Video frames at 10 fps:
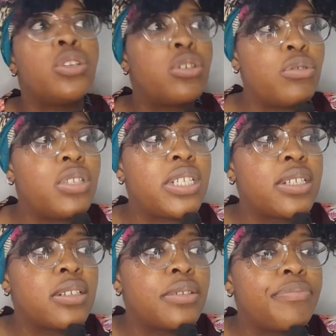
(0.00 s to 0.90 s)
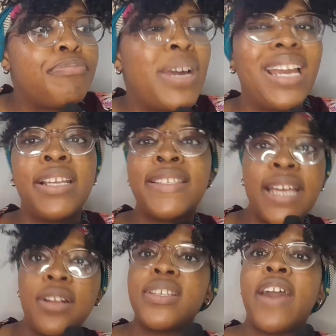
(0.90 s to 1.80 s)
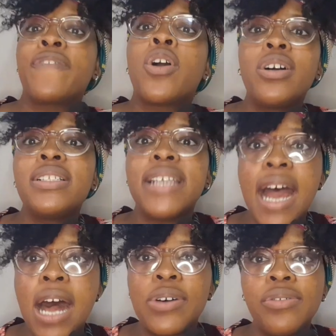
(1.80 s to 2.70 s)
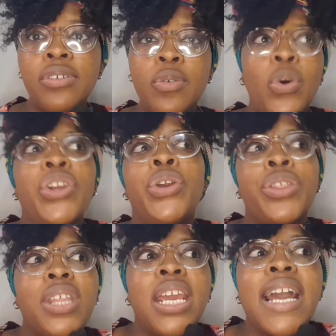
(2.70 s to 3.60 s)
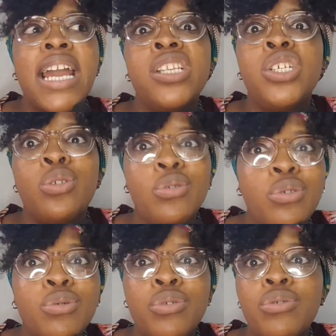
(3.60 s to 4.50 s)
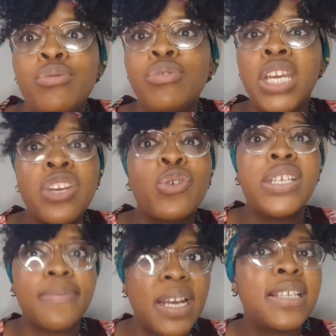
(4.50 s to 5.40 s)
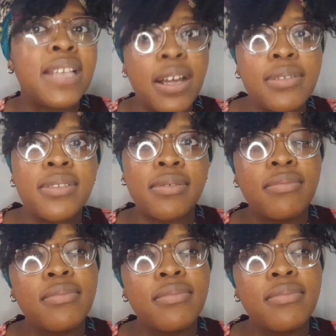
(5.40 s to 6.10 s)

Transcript: Dude, my sales have gone down. What do you think I need to do to increase my sales?